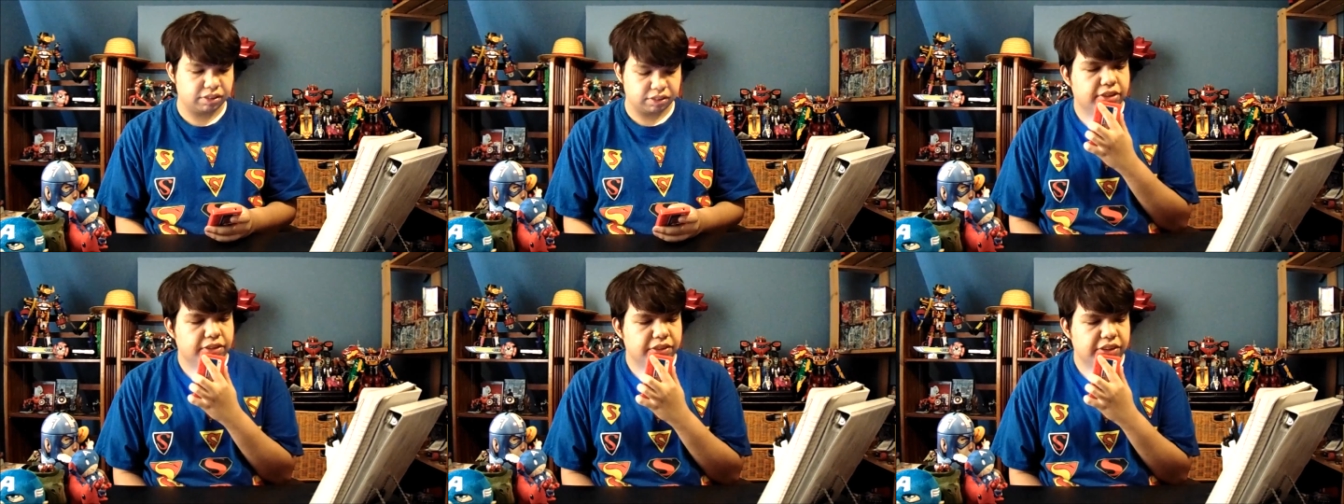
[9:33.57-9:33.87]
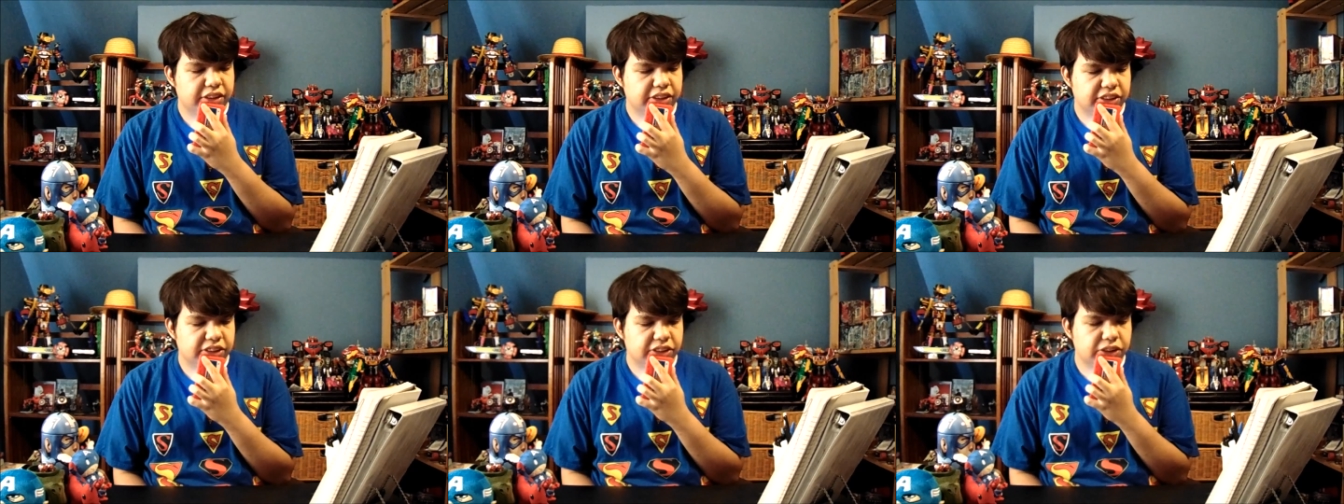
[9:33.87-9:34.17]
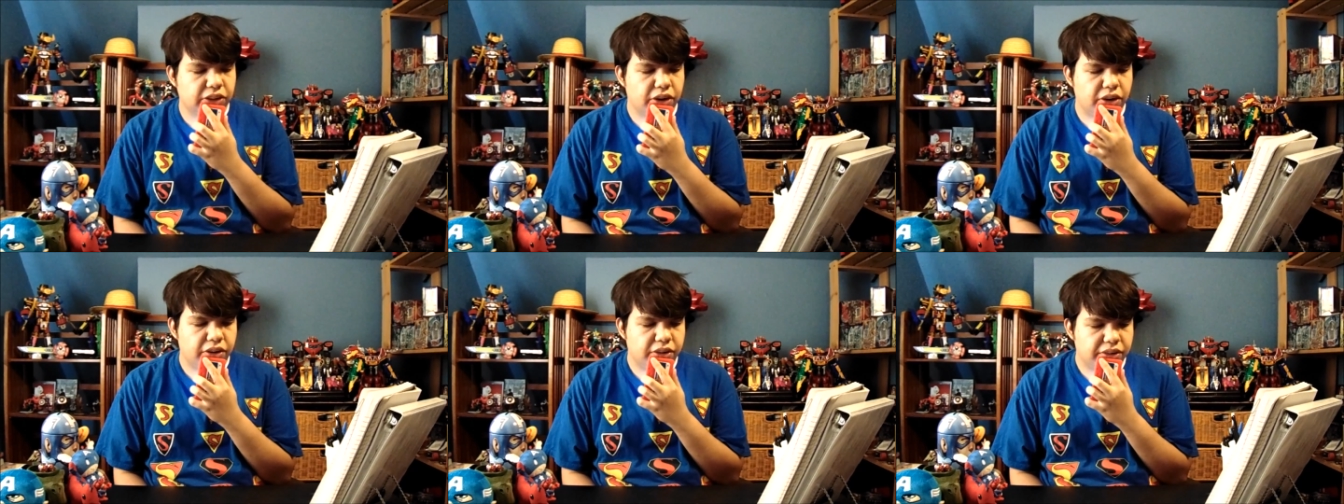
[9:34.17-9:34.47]
So like
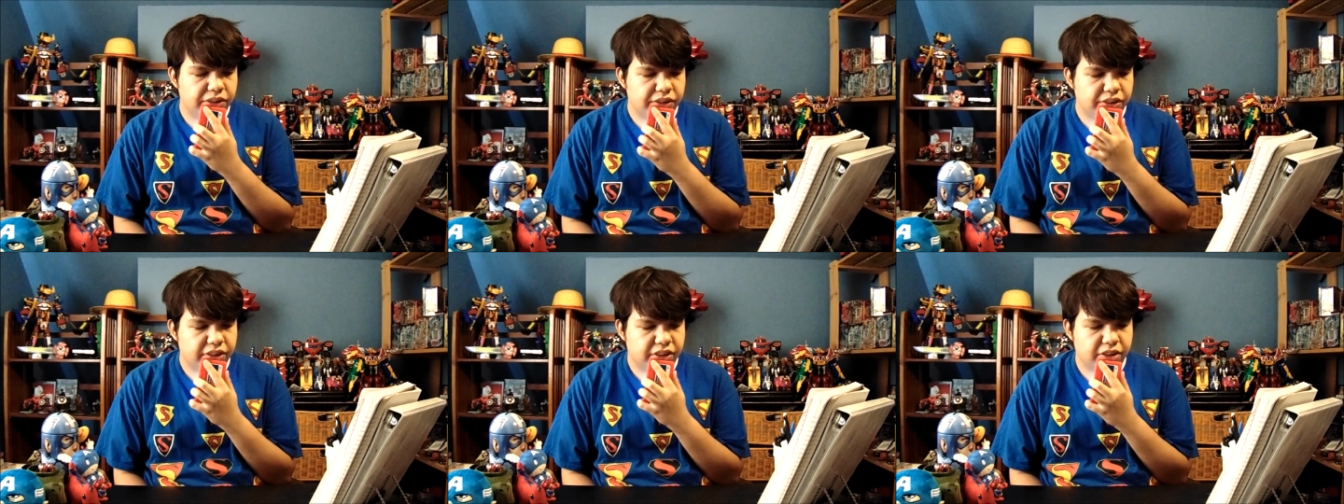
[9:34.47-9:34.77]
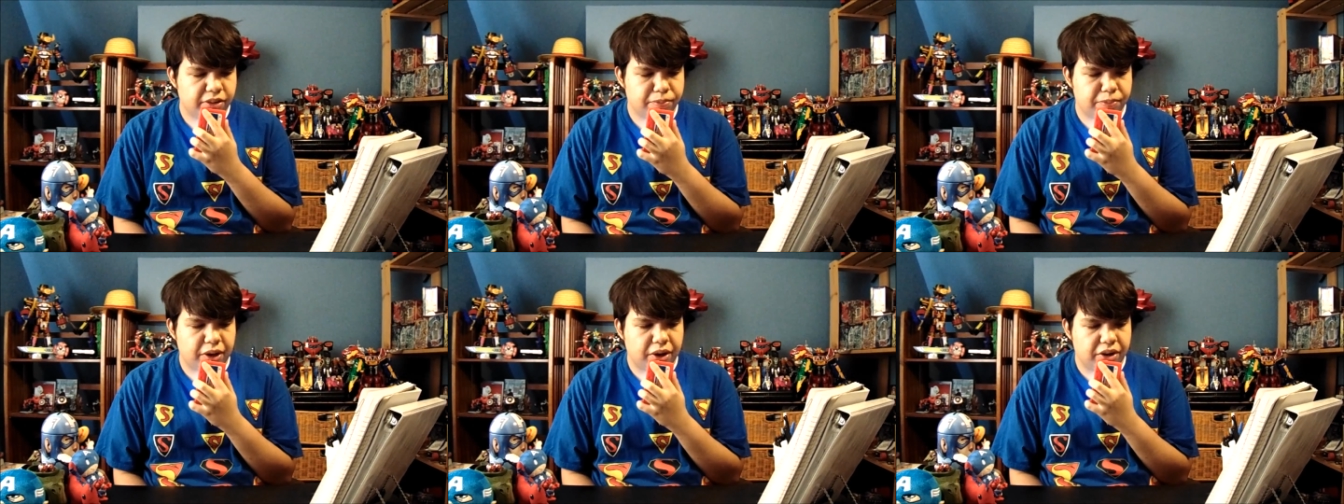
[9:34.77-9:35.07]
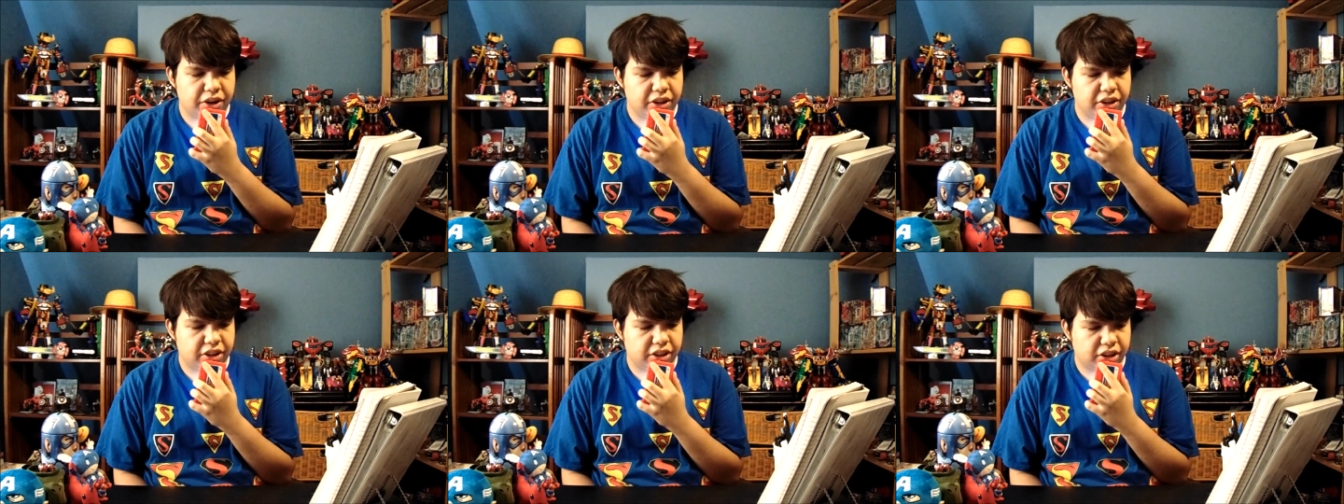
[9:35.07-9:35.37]
Zoro is
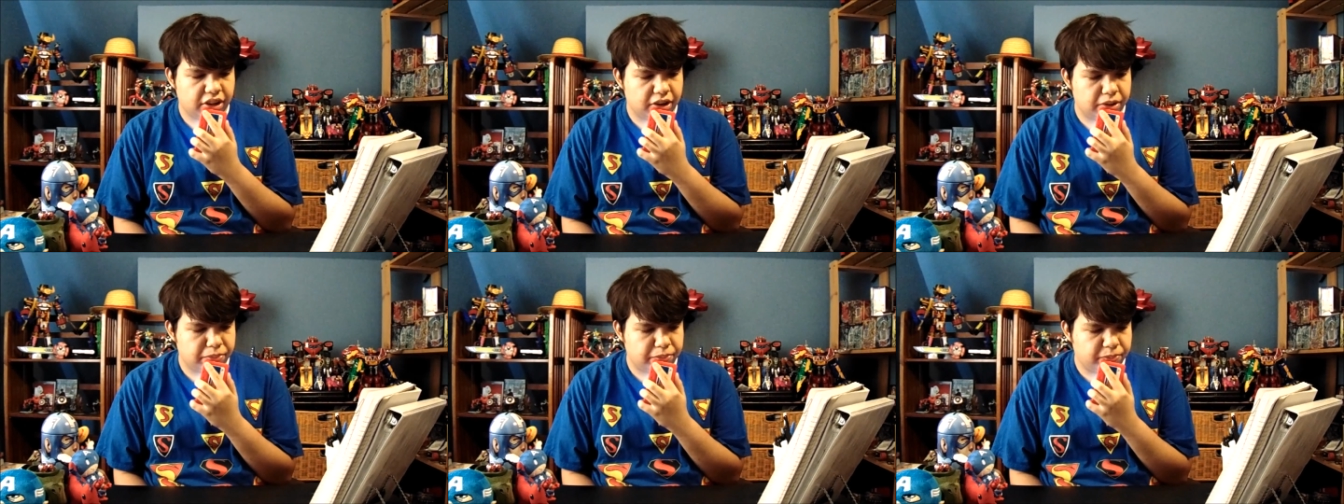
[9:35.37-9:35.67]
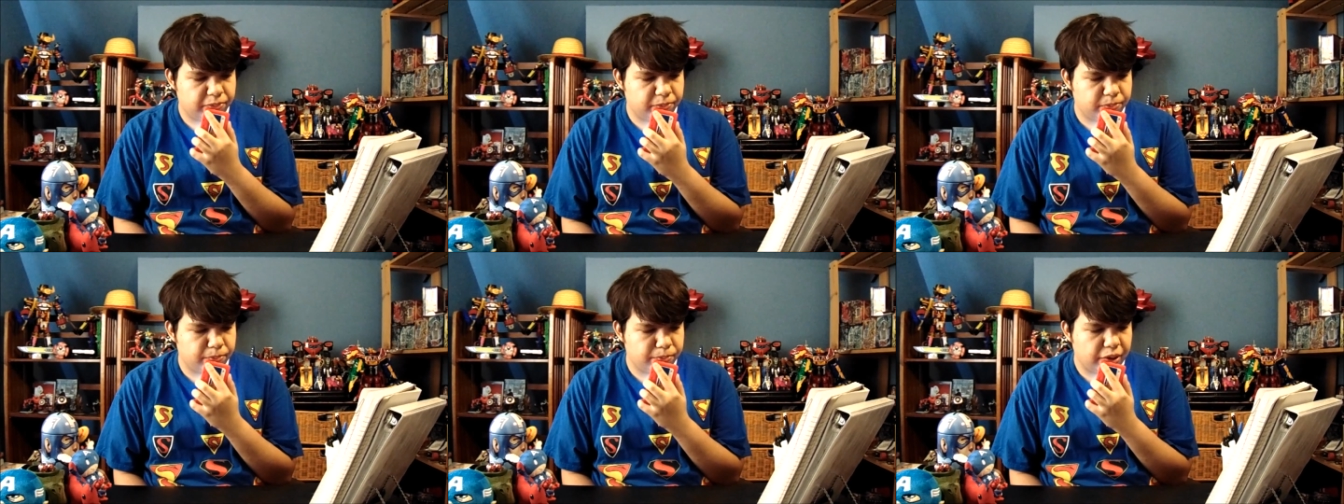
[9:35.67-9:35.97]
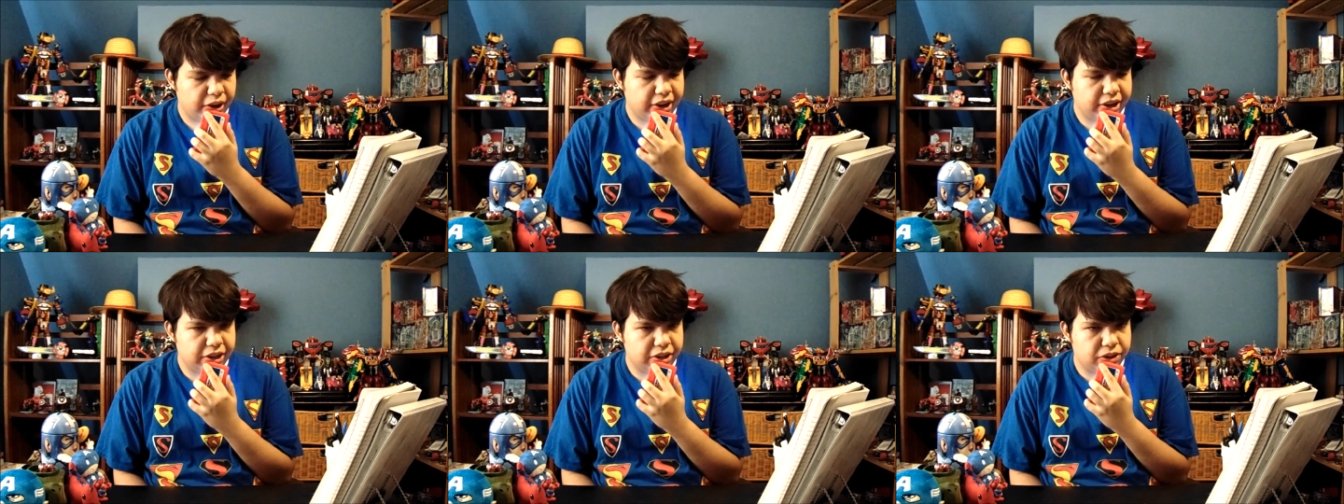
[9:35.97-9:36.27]
bounties up
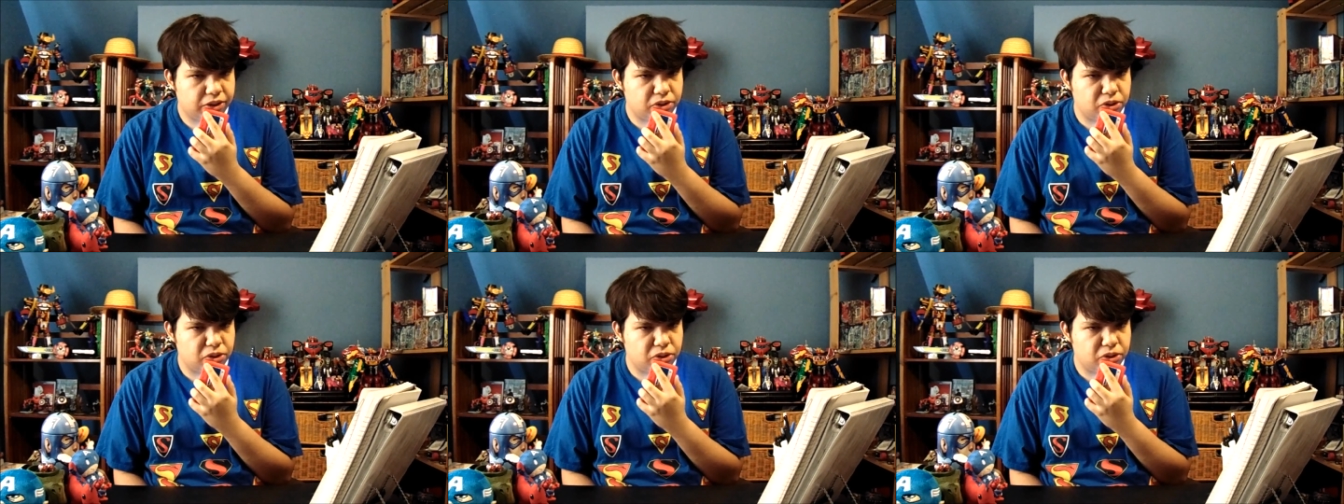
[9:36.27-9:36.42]
by